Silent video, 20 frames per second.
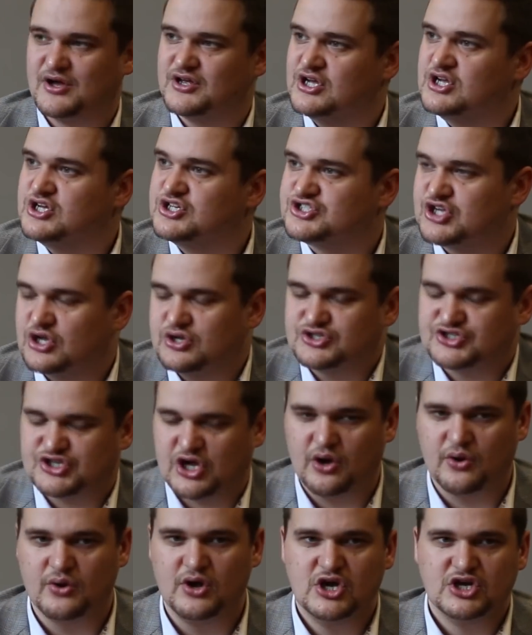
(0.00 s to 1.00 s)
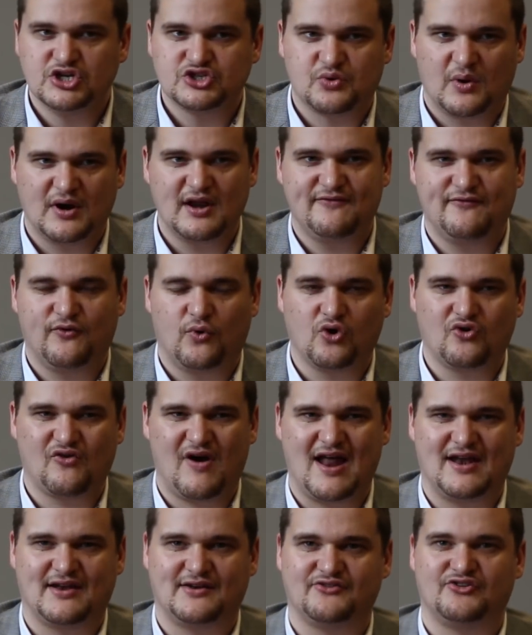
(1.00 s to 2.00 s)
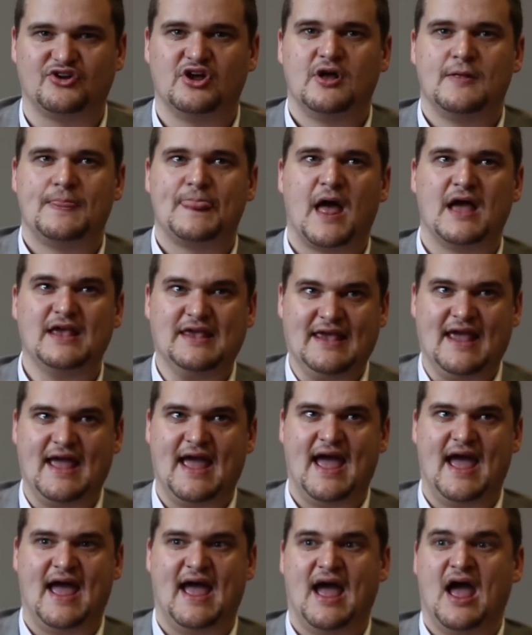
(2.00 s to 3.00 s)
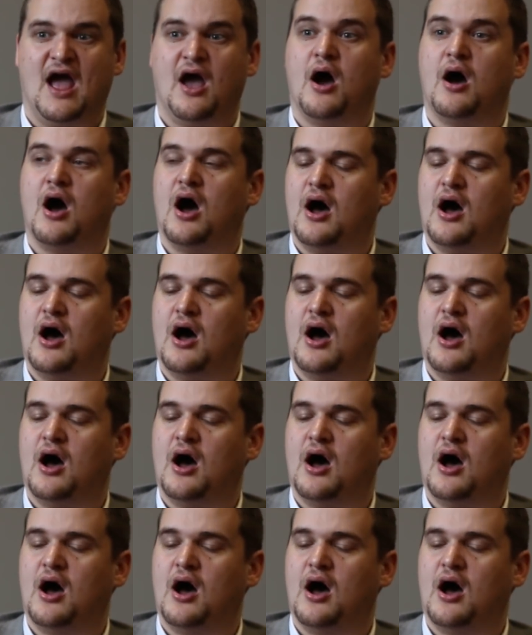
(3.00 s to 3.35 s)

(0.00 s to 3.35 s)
But so 24 grand a year.